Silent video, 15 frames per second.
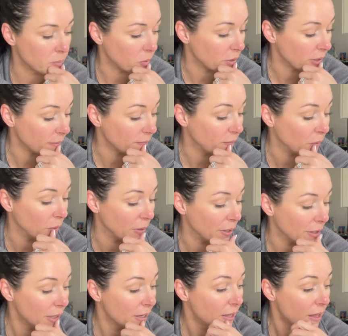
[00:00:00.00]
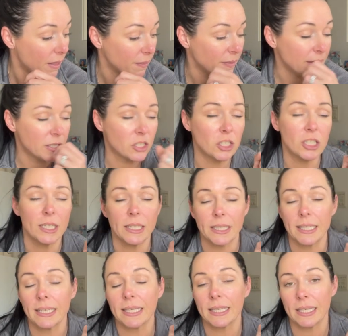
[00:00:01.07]
morning for the
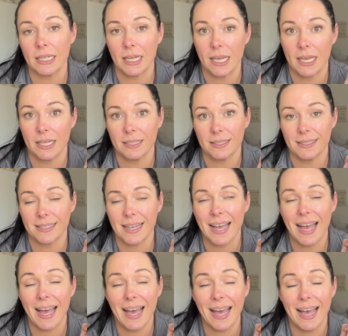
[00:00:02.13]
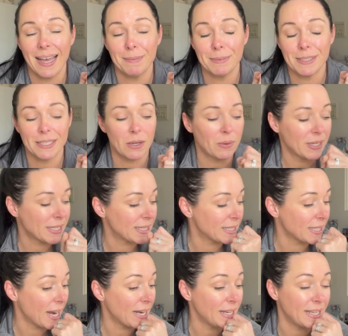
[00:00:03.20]
chili chilaquiles. I'm so
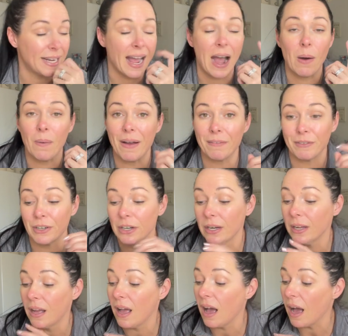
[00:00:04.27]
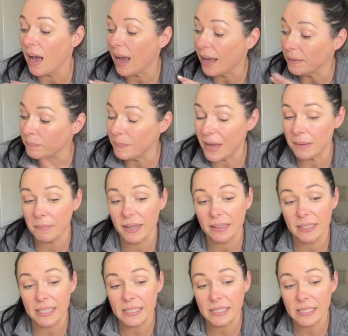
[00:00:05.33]
excited. However, I've made my
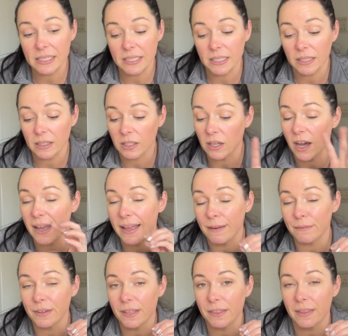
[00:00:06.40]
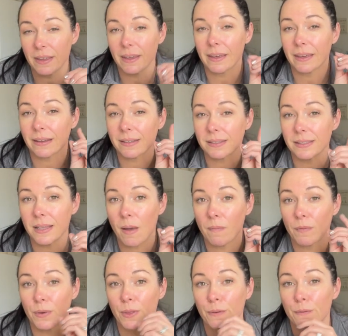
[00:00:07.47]
list, got everything except
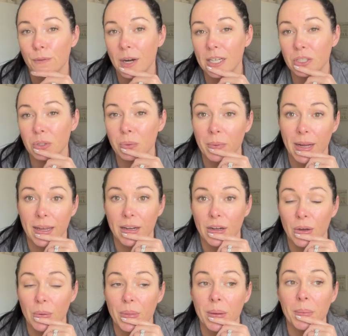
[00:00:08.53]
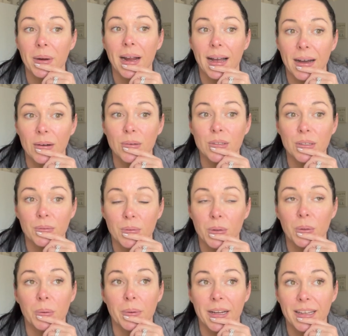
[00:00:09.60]
for the fresh oregano. They were out of
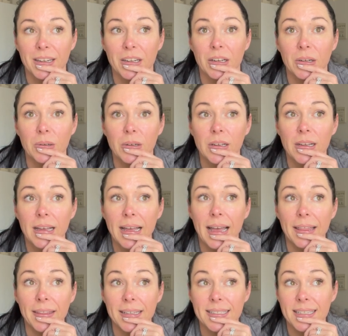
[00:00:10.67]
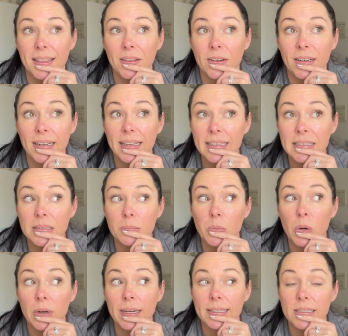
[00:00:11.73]
their oregano. And they said they're gonna get some
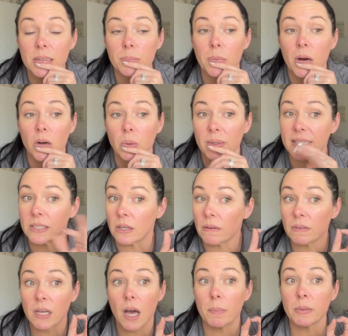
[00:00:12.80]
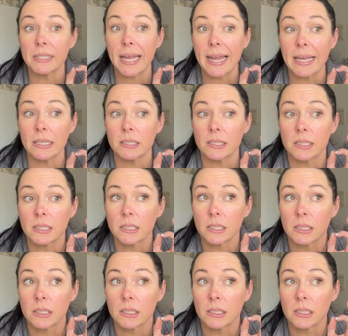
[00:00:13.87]
more in tomorrow. We still have a couple days.